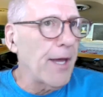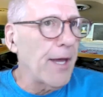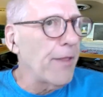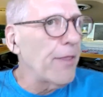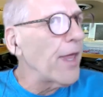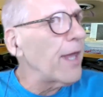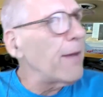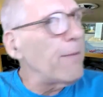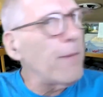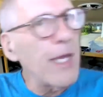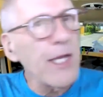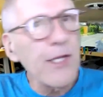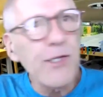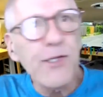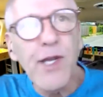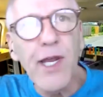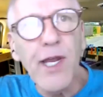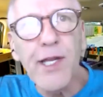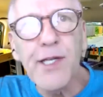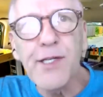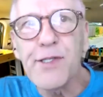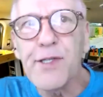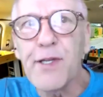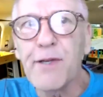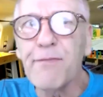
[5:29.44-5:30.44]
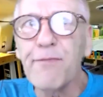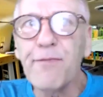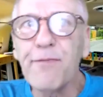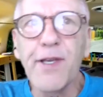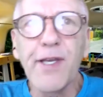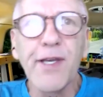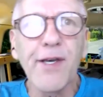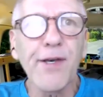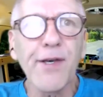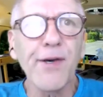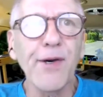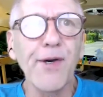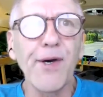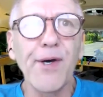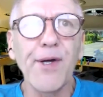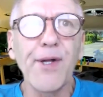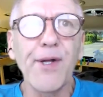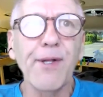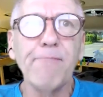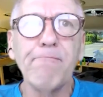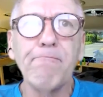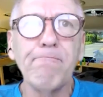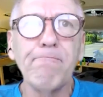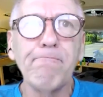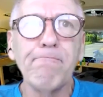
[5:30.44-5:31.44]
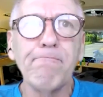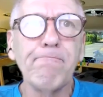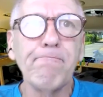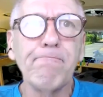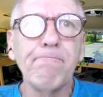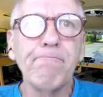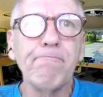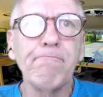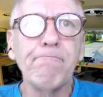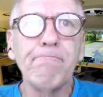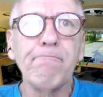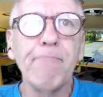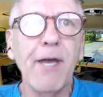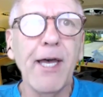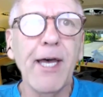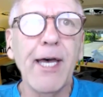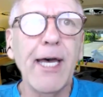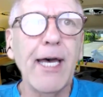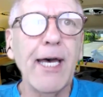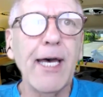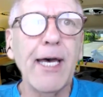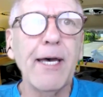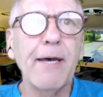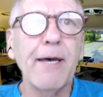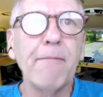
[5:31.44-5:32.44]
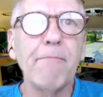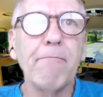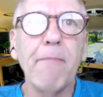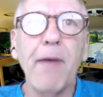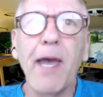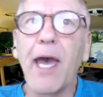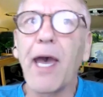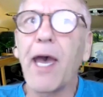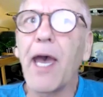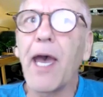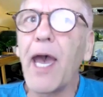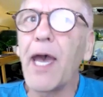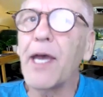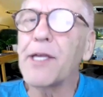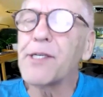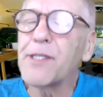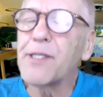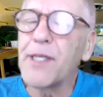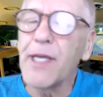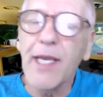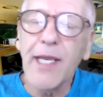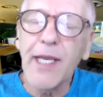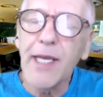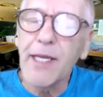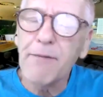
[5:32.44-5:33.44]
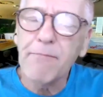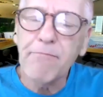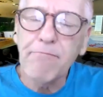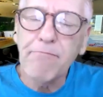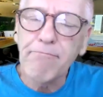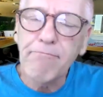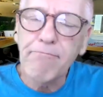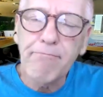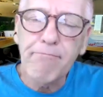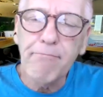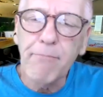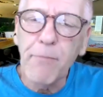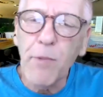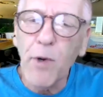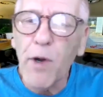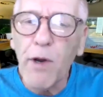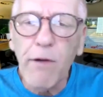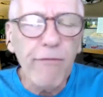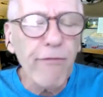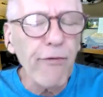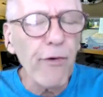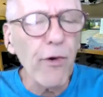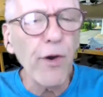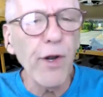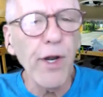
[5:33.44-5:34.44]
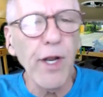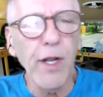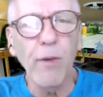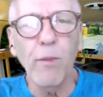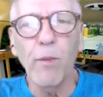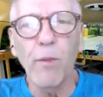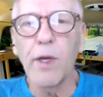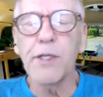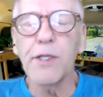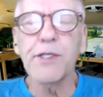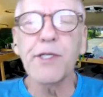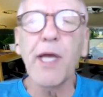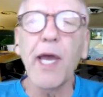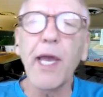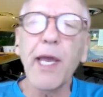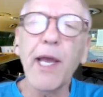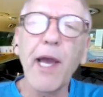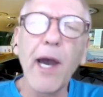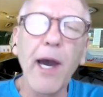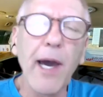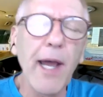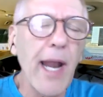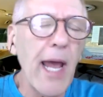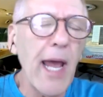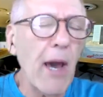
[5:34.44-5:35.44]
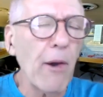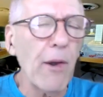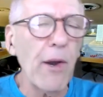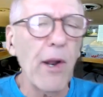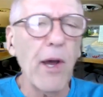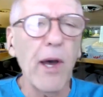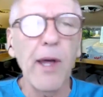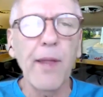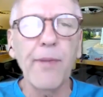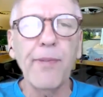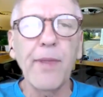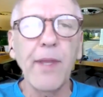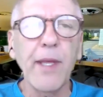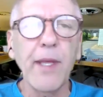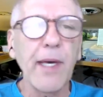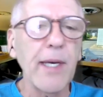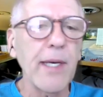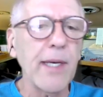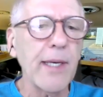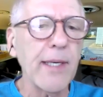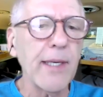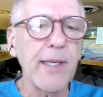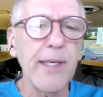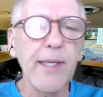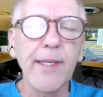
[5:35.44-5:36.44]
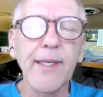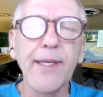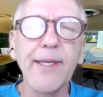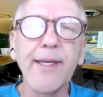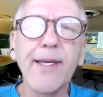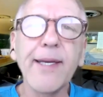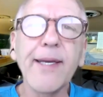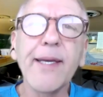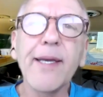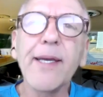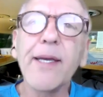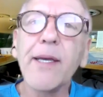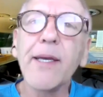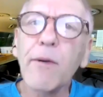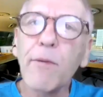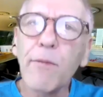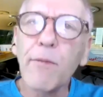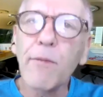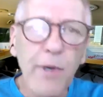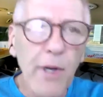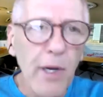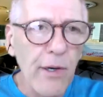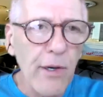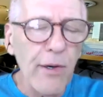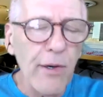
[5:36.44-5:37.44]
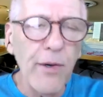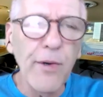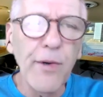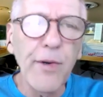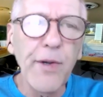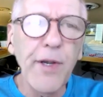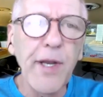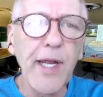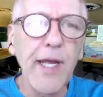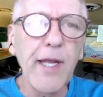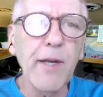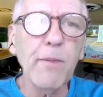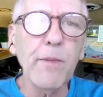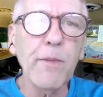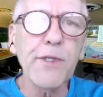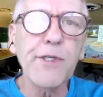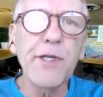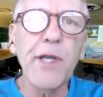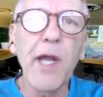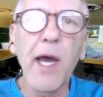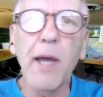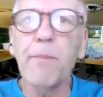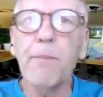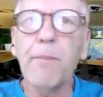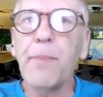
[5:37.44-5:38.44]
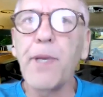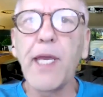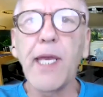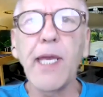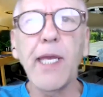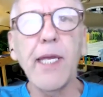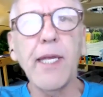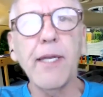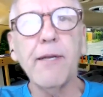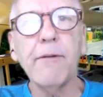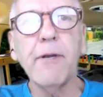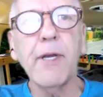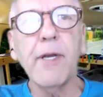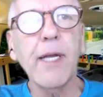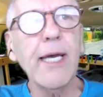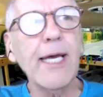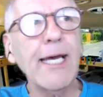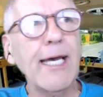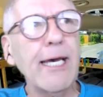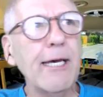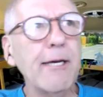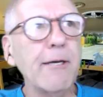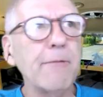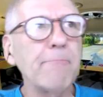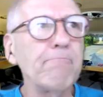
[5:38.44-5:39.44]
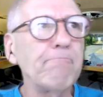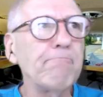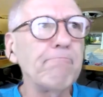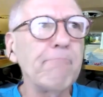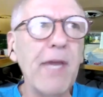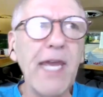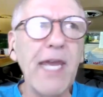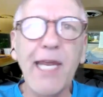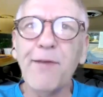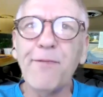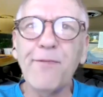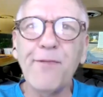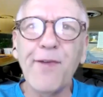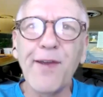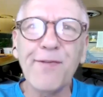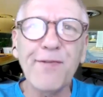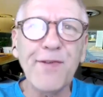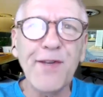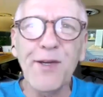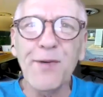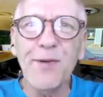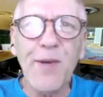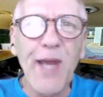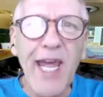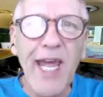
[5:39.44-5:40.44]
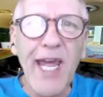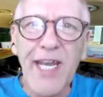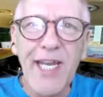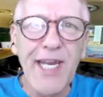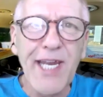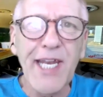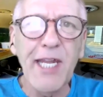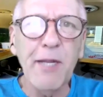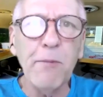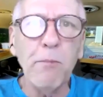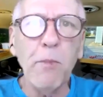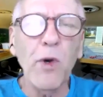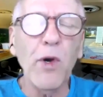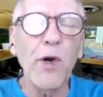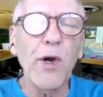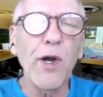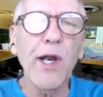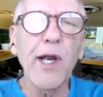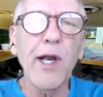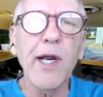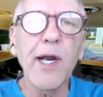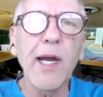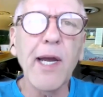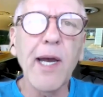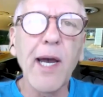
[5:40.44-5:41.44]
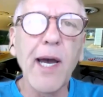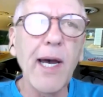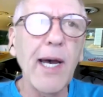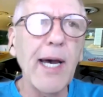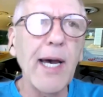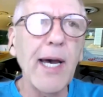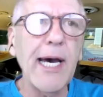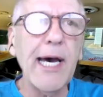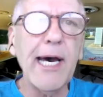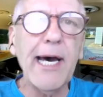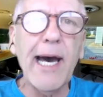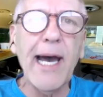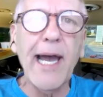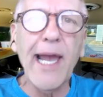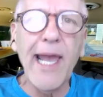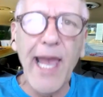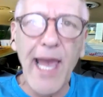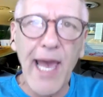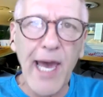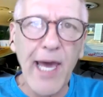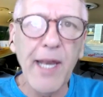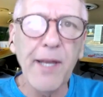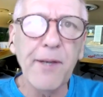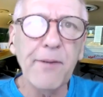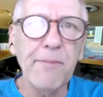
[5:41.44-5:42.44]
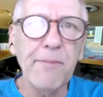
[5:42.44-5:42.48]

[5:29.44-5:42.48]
may change their vehicle as they can more afford it. Once I got out on the road and was not paying 850 rent anymore, I had